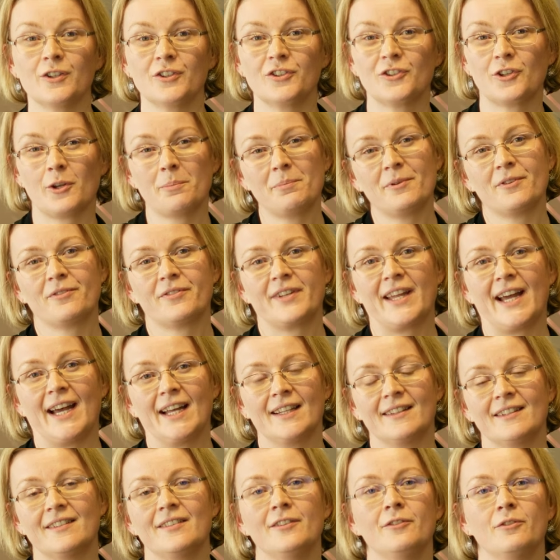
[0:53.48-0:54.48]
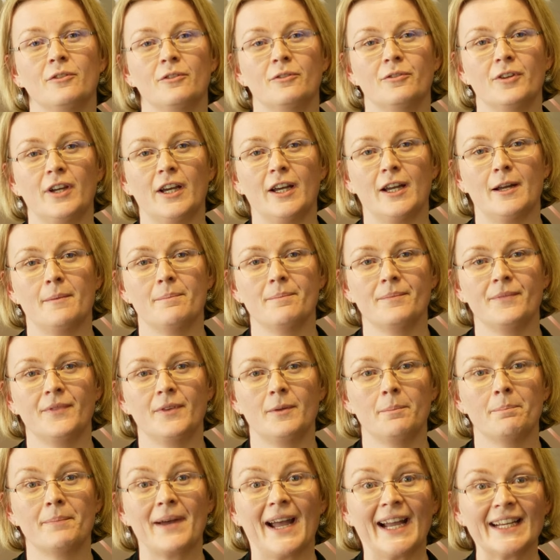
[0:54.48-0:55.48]
On top of that,
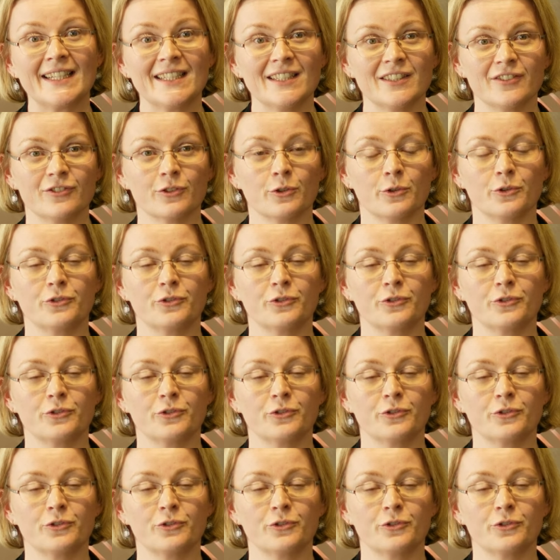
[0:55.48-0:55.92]
banks